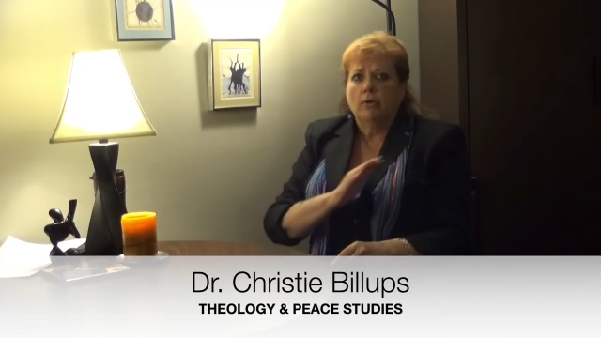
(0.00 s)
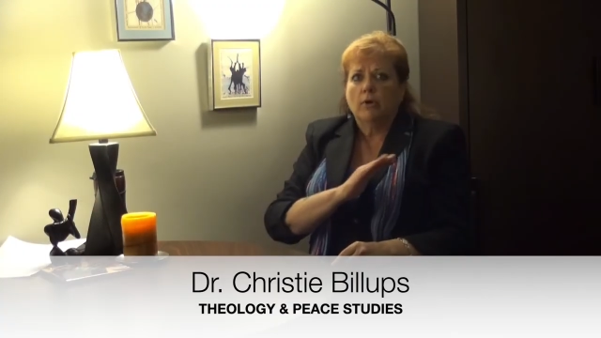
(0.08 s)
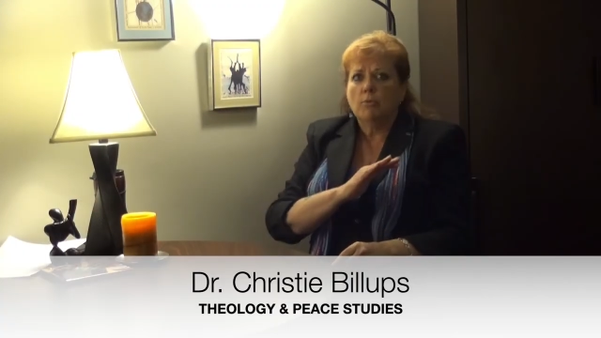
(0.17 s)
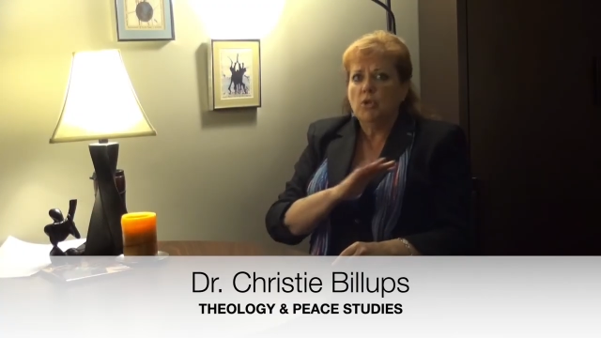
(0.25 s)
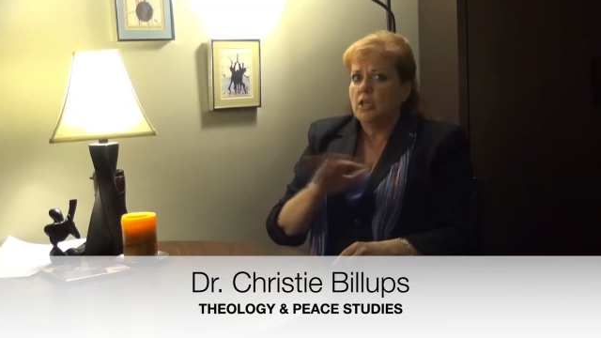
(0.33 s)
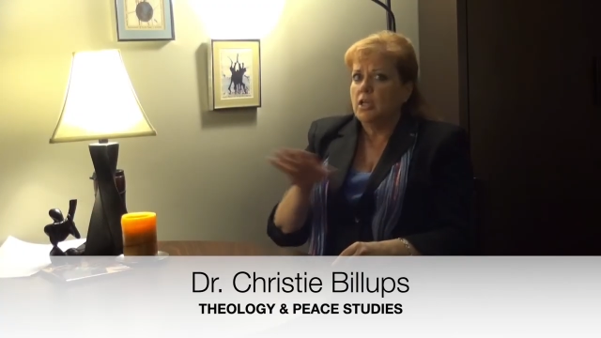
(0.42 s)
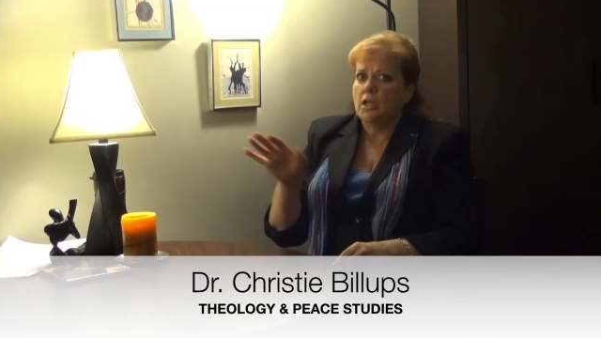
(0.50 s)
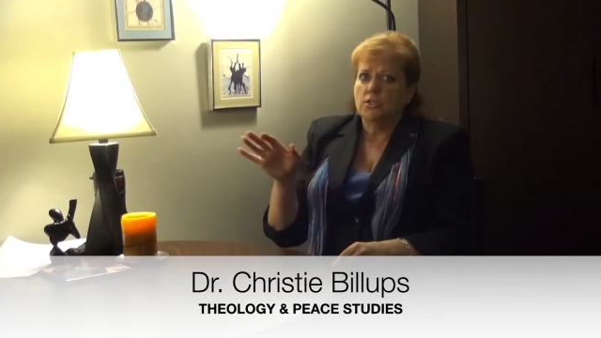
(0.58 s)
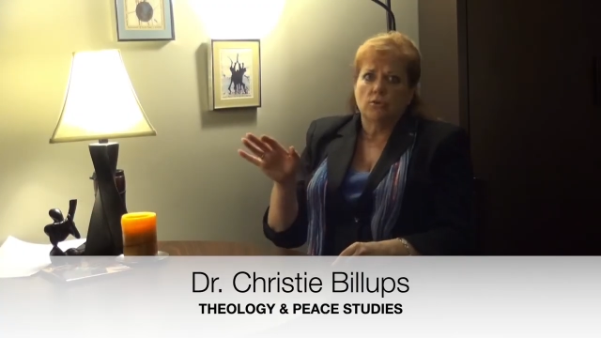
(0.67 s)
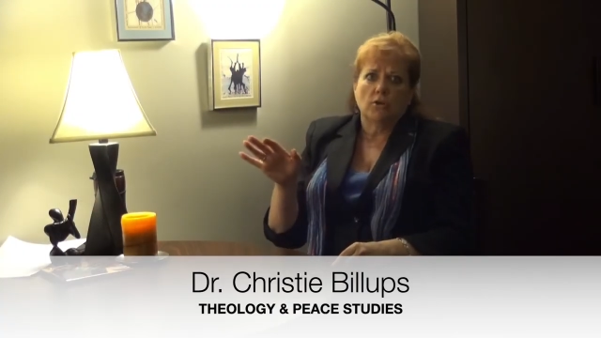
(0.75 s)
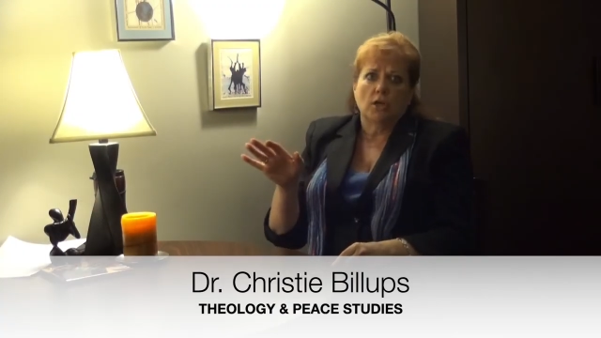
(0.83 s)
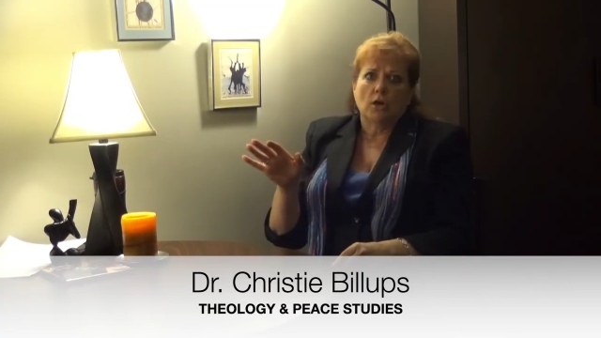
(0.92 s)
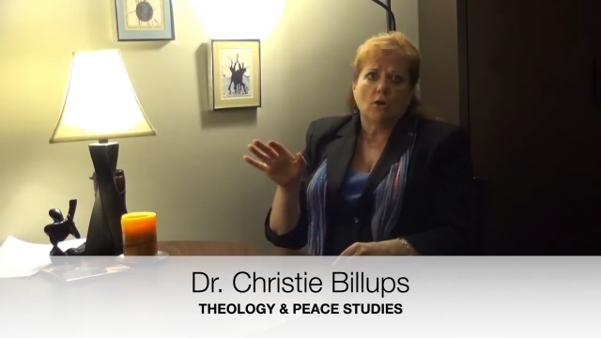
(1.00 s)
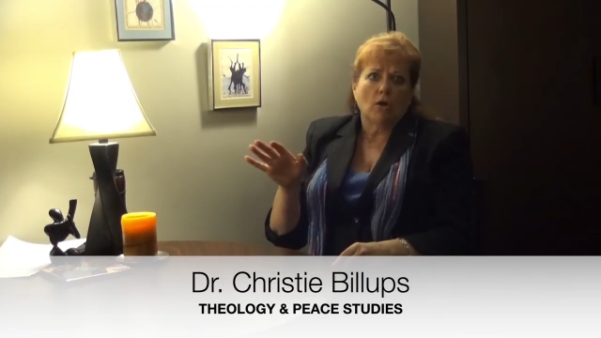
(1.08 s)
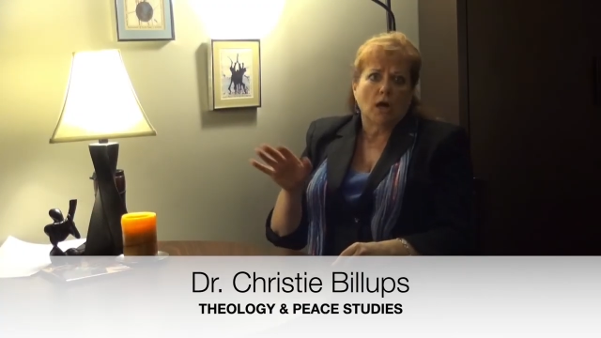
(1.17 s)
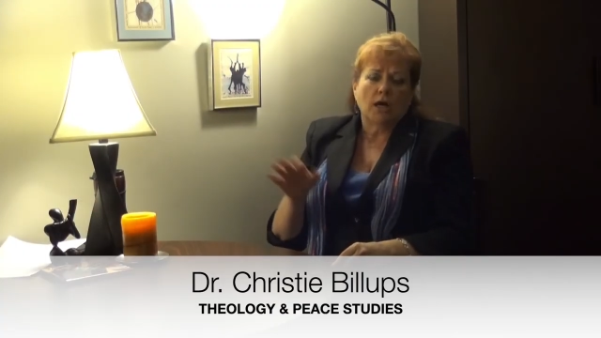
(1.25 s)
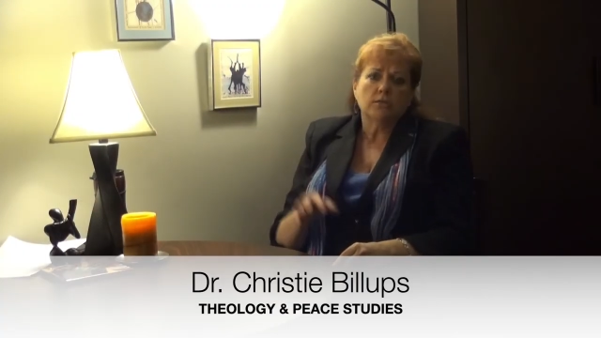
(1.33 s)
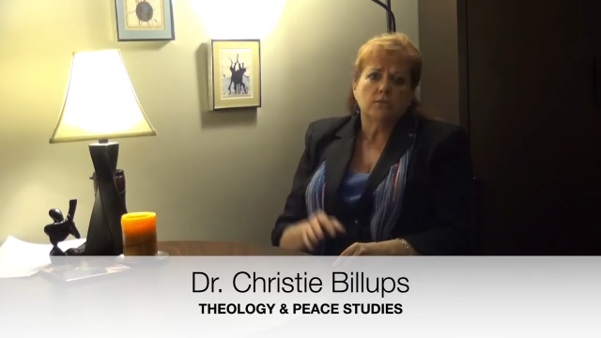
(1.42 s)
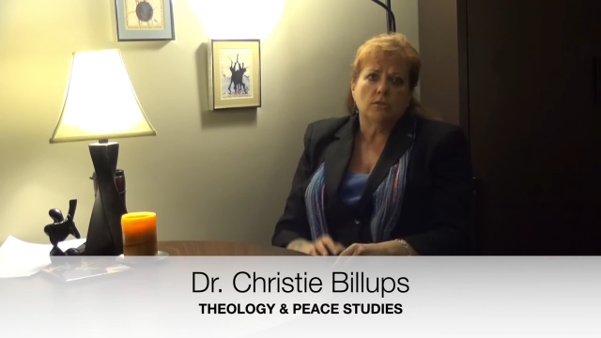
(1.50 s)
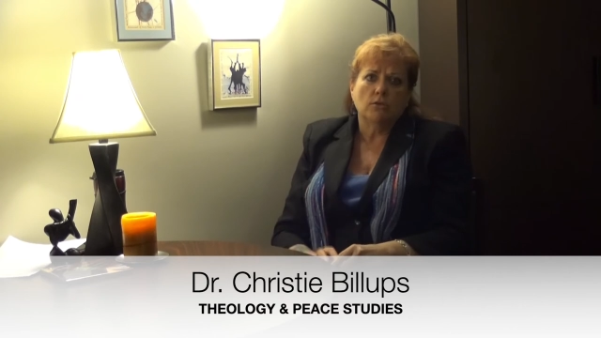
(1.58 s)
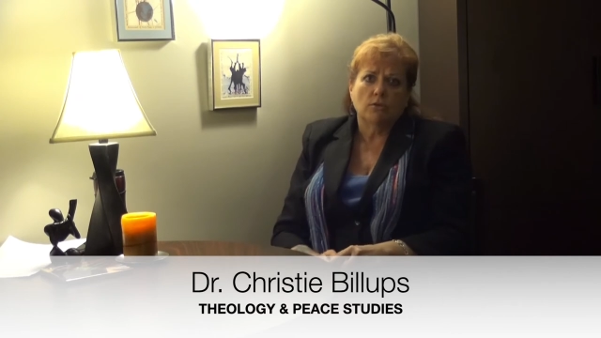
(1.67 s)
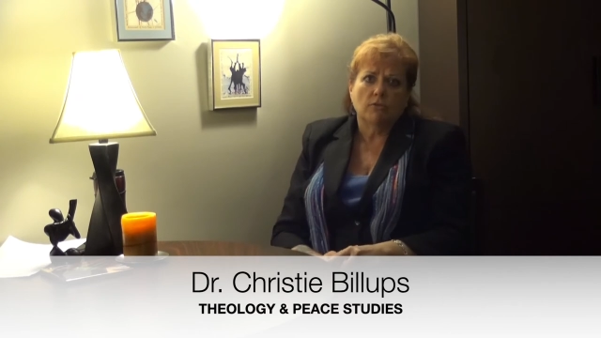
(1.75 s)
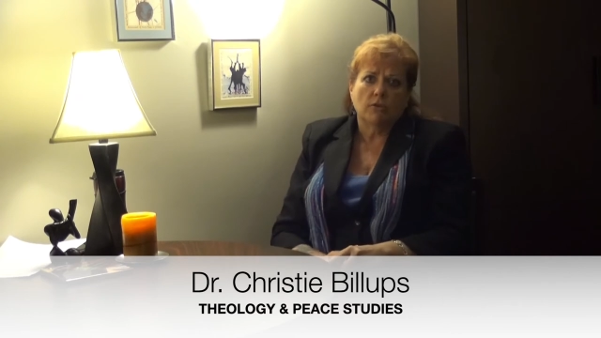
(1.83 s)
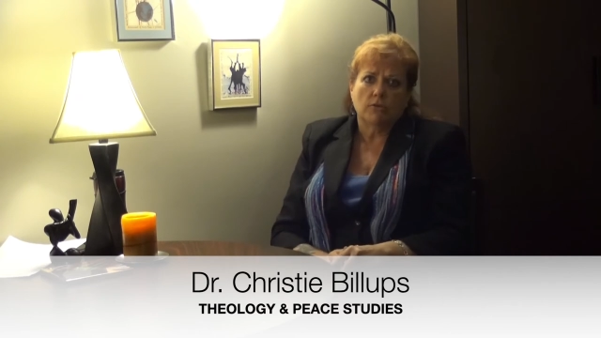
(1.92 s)
community engaged learning across the
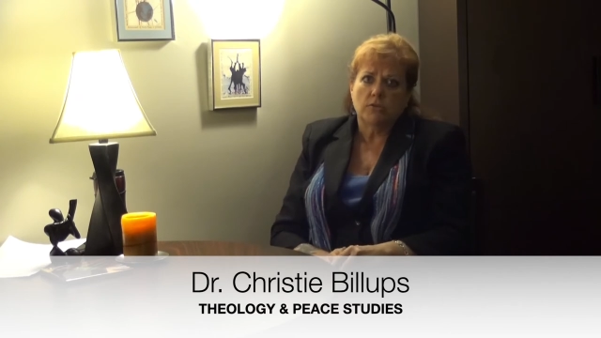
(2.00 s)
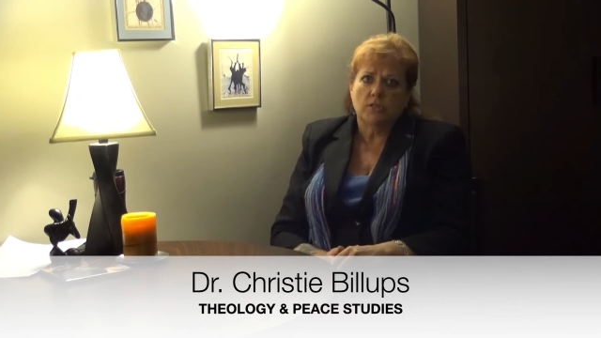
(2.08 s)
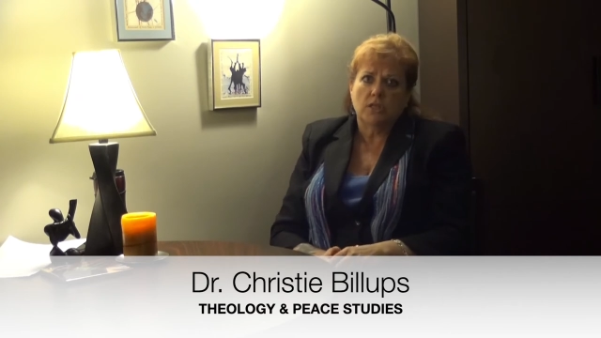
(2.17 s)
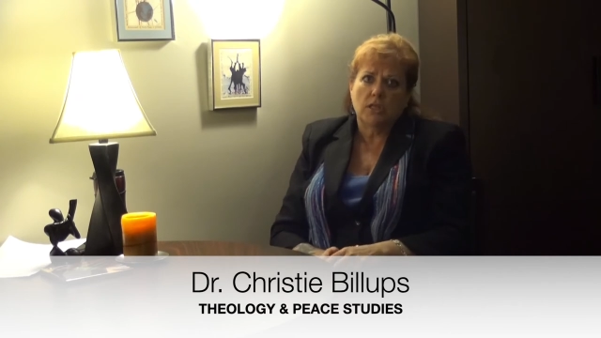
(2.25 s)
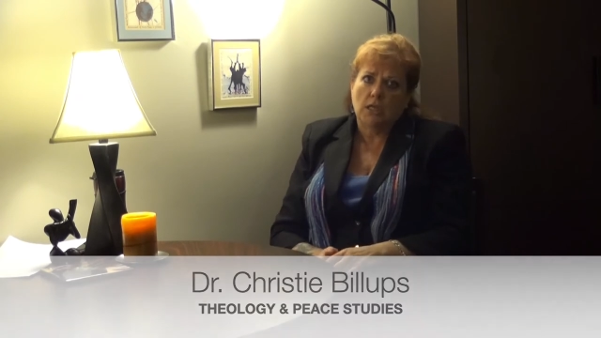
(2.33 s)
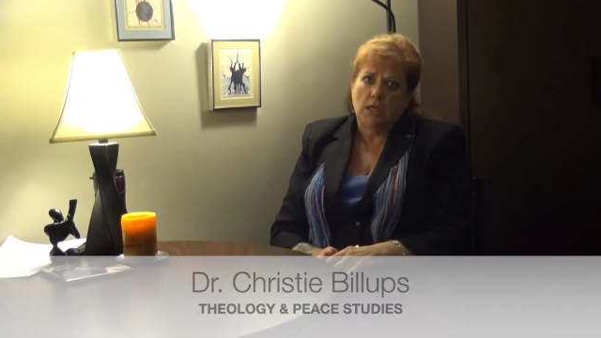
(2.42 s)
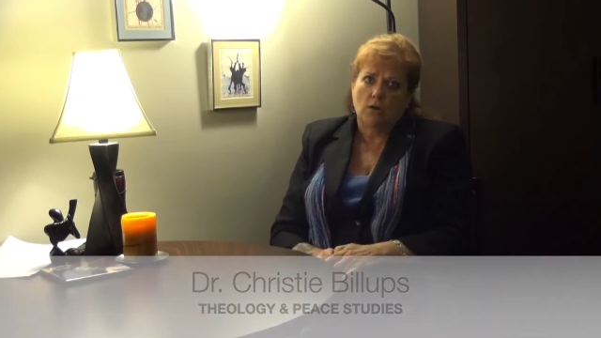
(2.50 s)
university